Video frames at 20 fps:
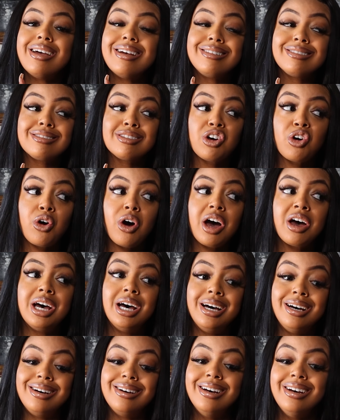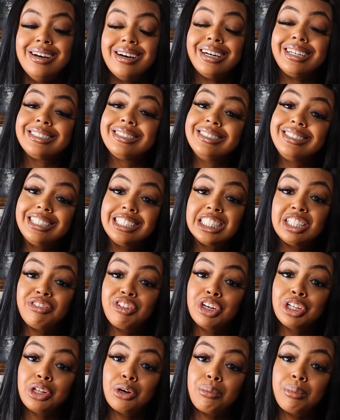And so I, I suggest
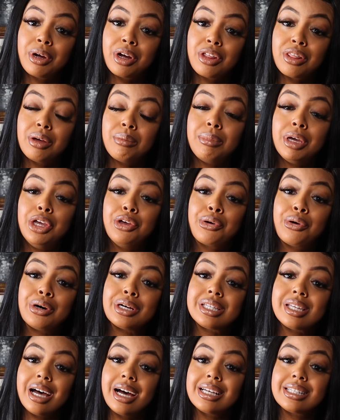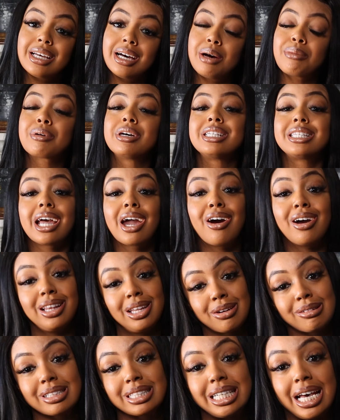if you're a little bigger than me, you go size up because they are a
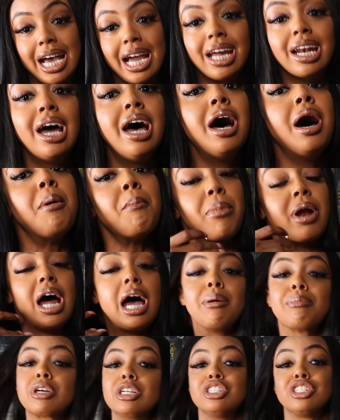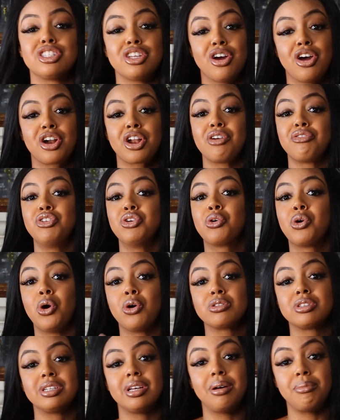little tight. But I'm concerned if you
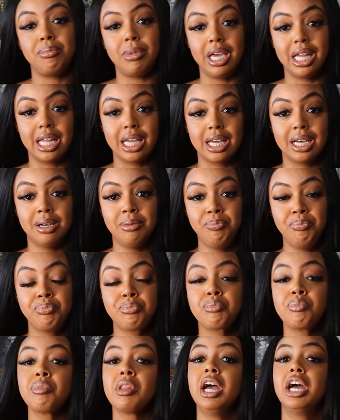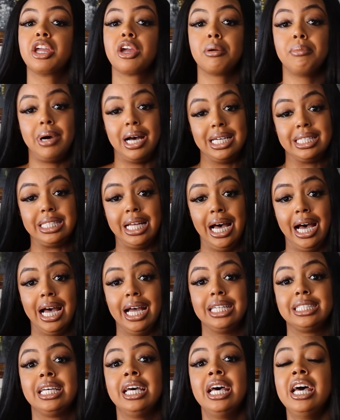go to medium and you're my
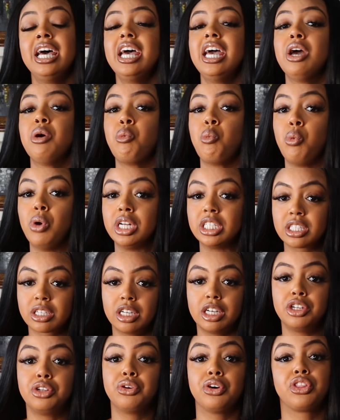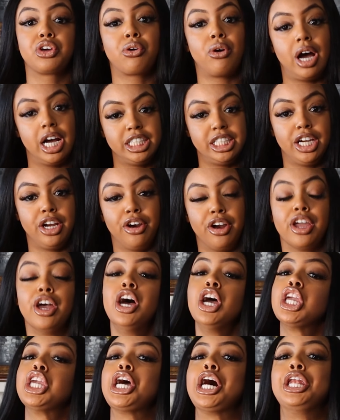size, what it's gonna do at the crotch
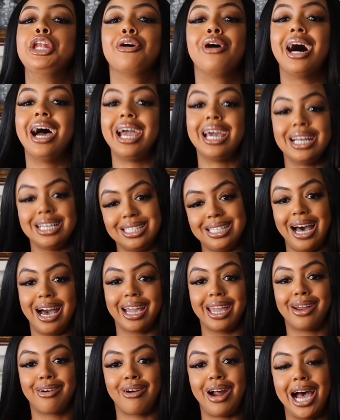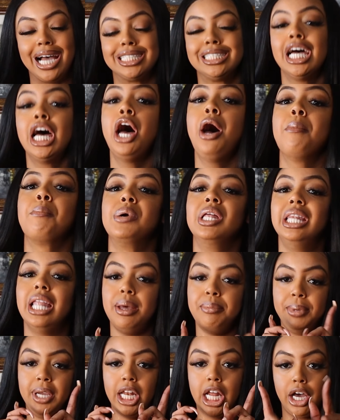area. Y'all know I had a soggy crotch, but
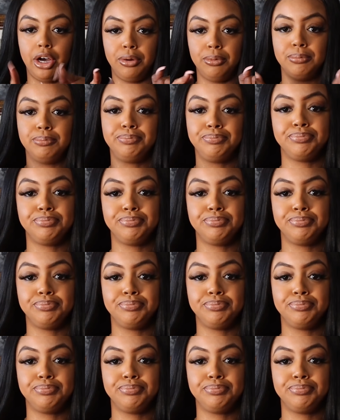let me know.